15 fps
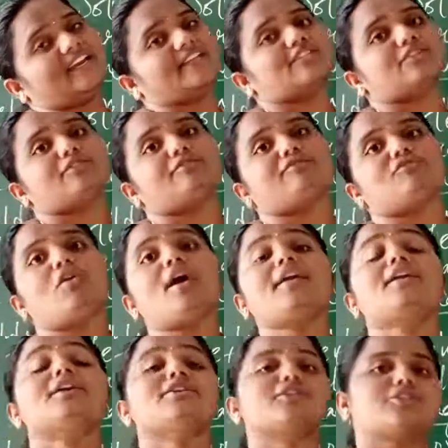case of what?
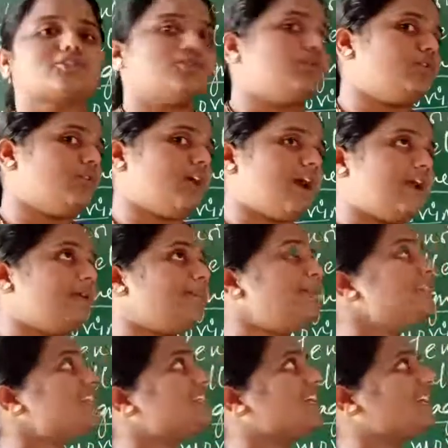Solenoid.
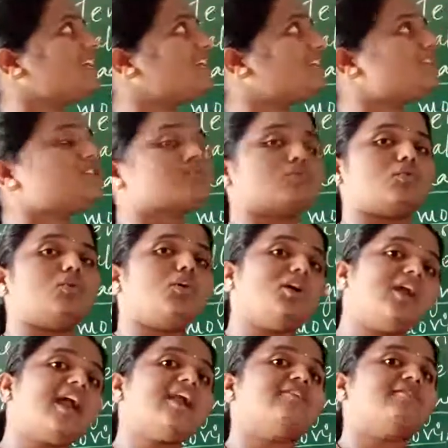Means in the
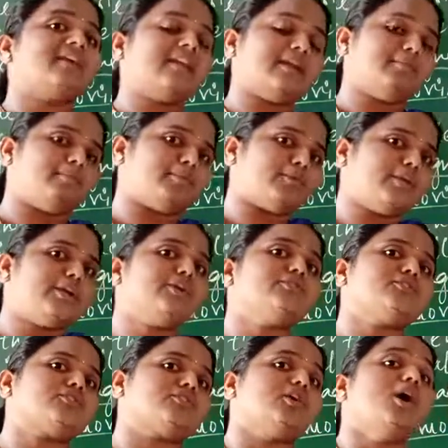solenoid we can
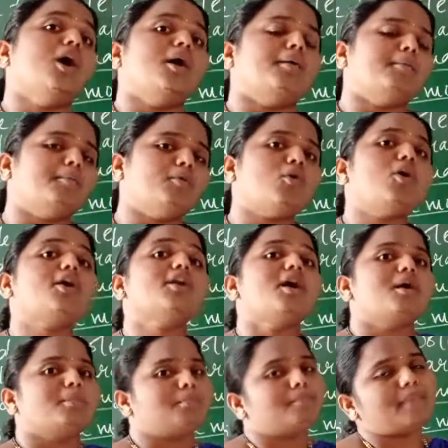produce more
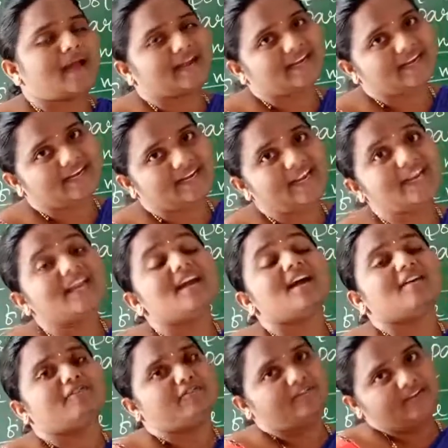magnetic
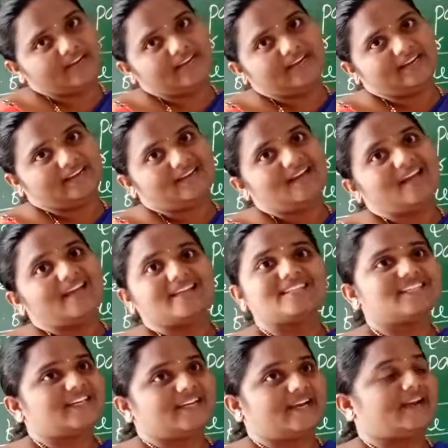field,
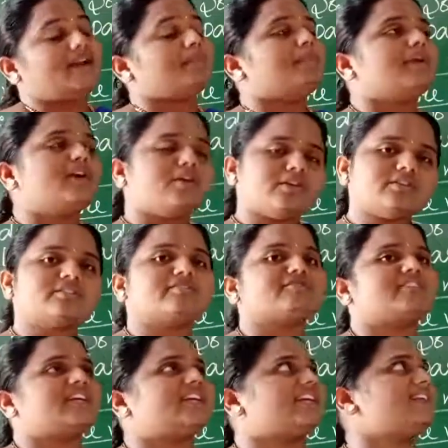isn't it? Because of
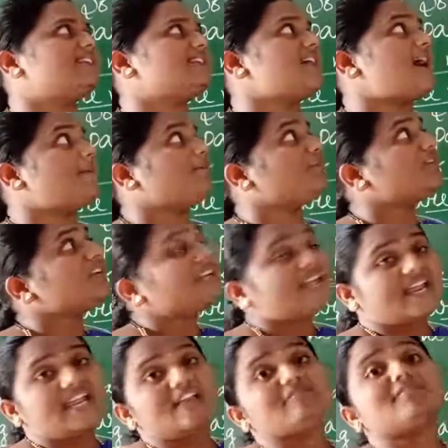that reason it
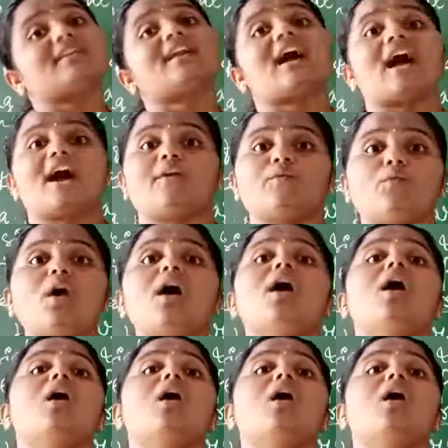even have a